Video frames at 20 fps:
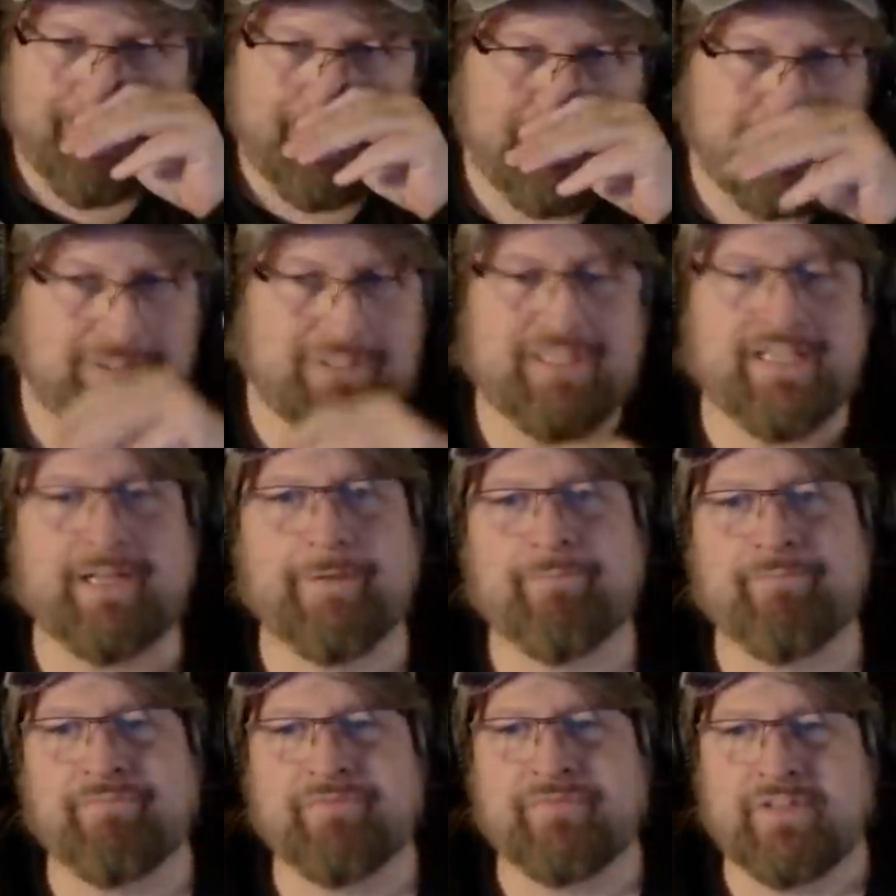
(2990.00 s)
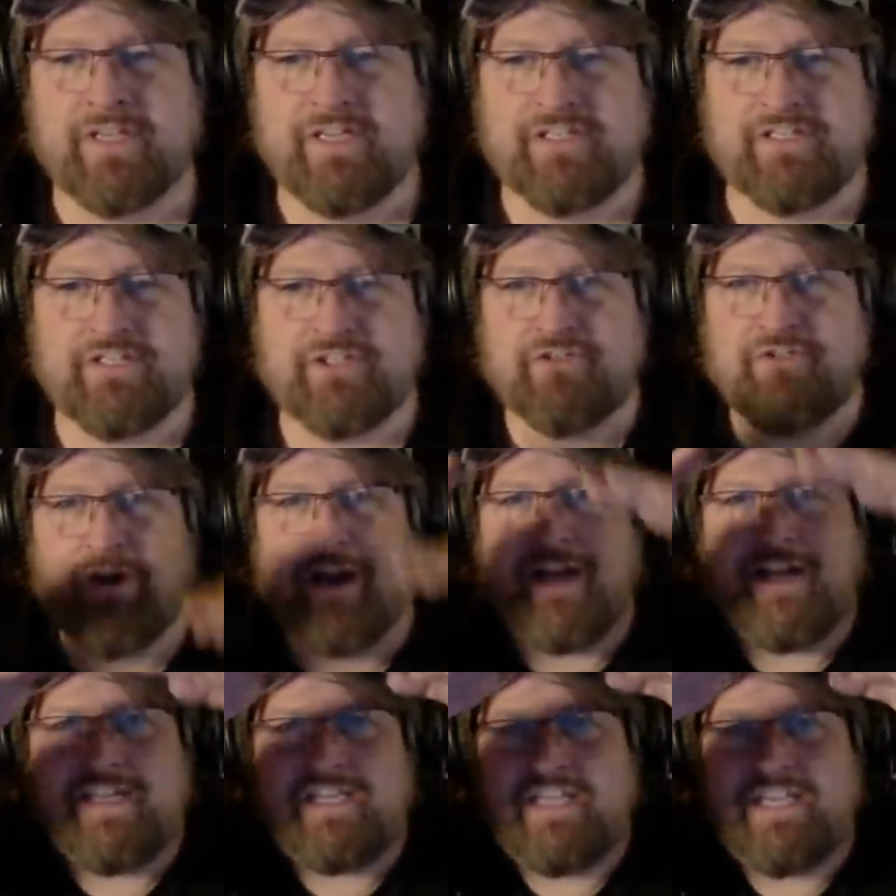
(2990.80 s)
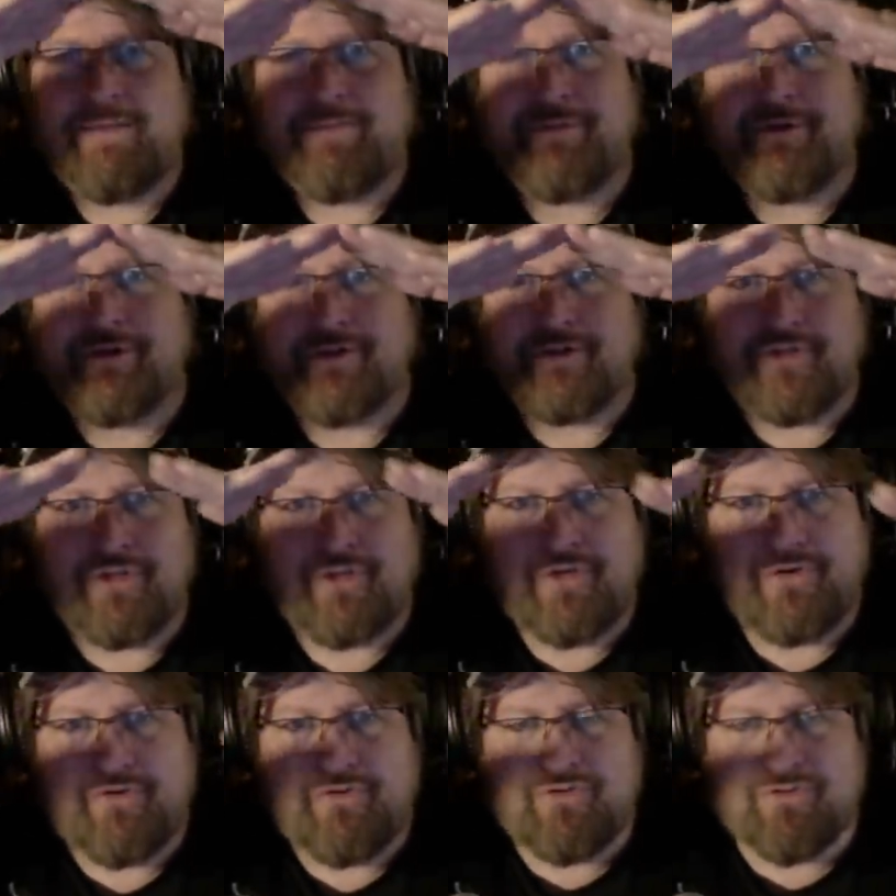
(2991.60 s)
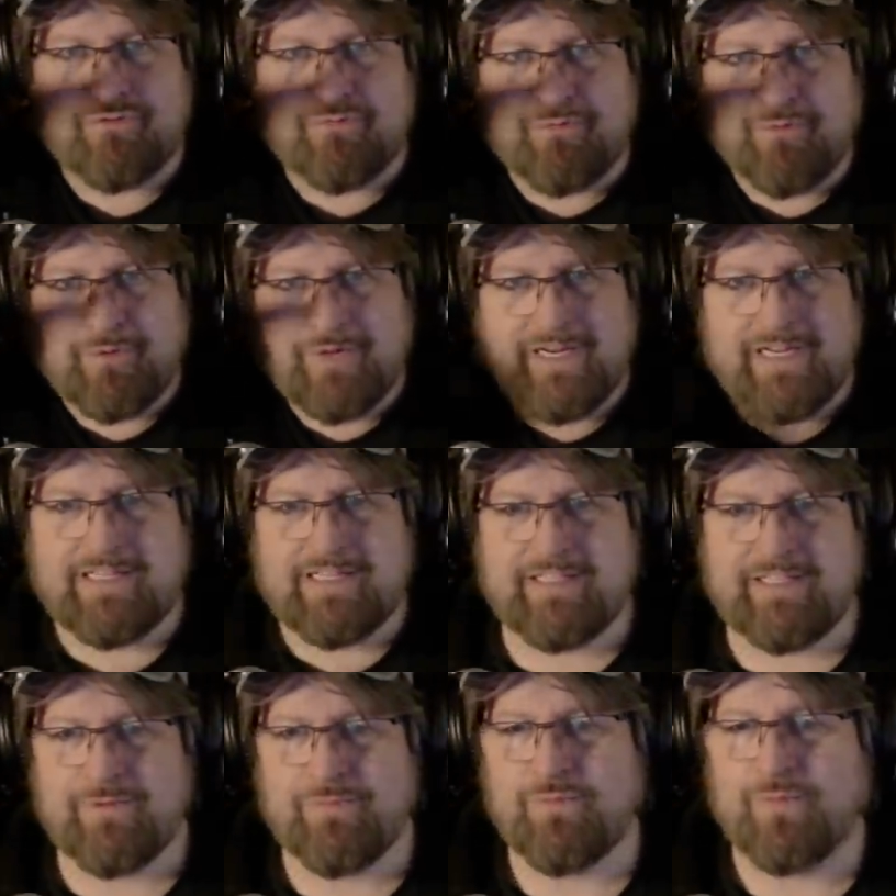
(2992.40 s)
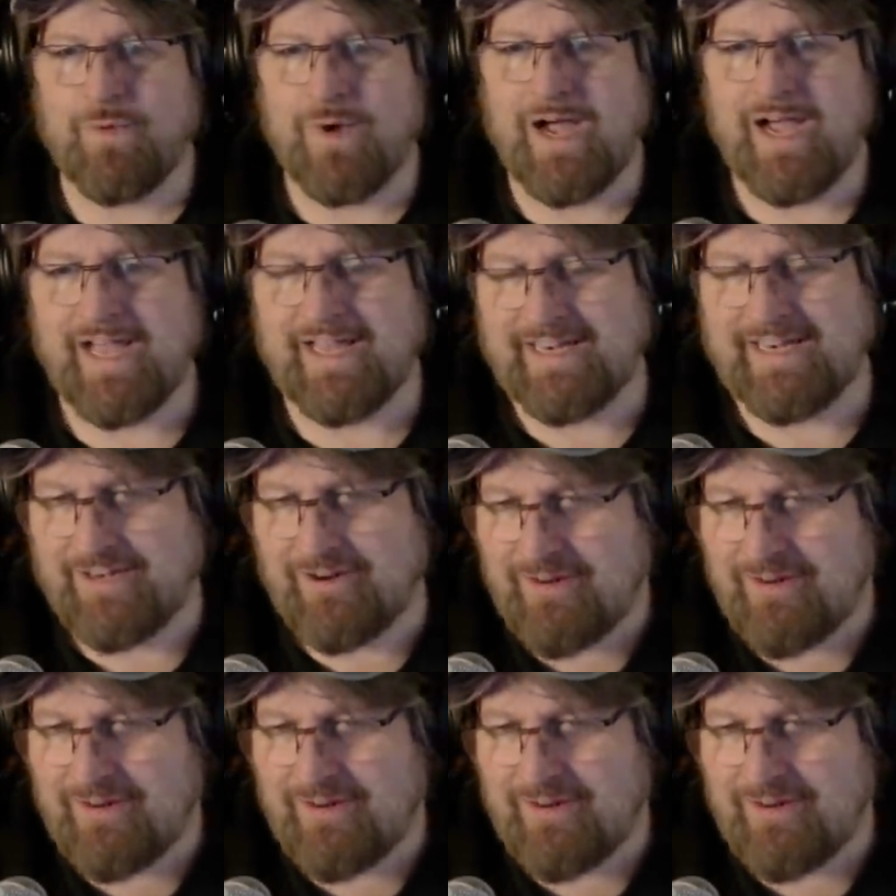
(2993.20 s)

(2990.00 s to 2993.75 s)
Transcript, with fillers: boosting to try and keep your cues really wide.